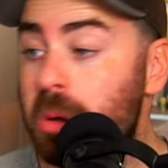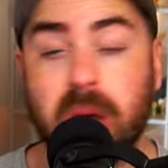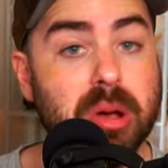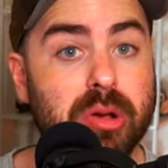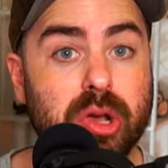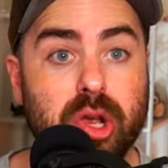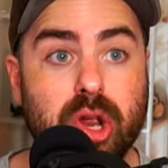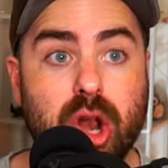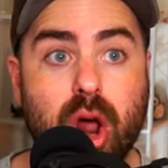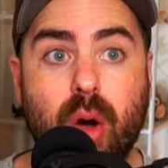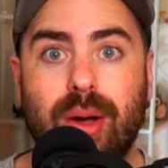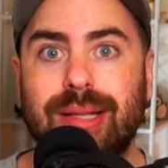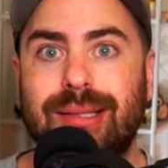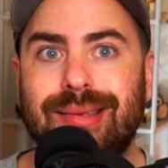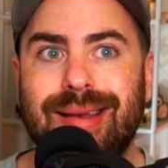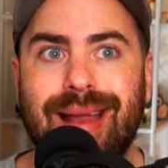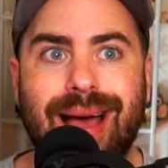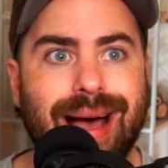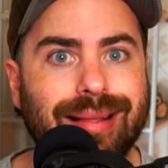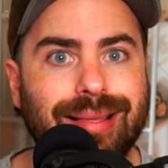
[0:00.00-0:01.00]
You know,
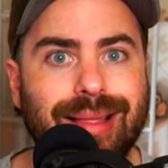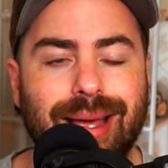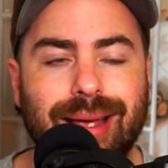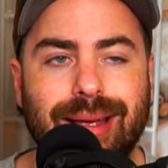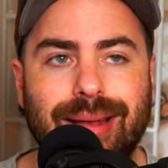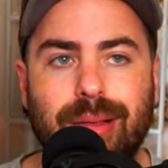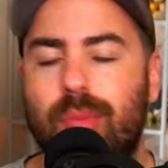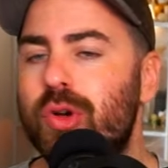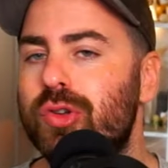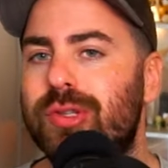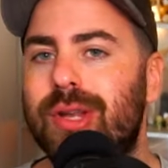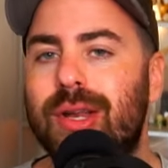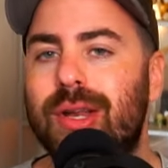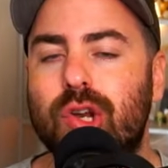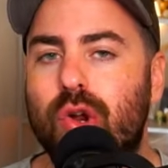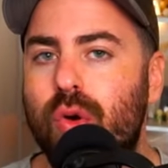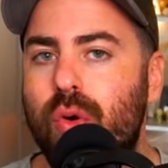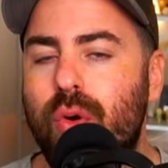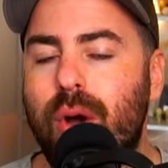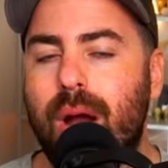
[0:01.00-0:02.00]
it's not like the most
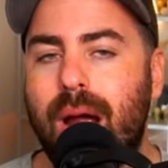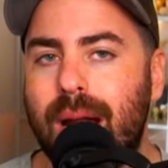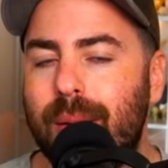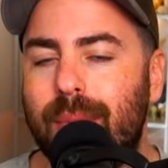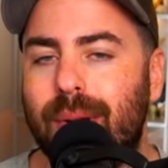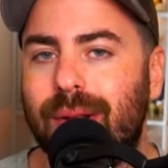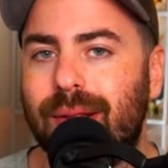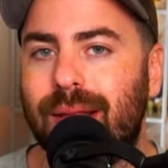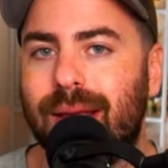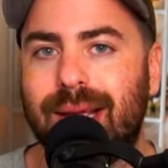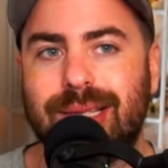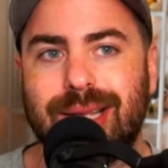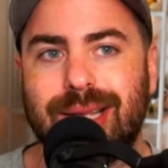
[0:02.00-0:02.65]
incredible, like it's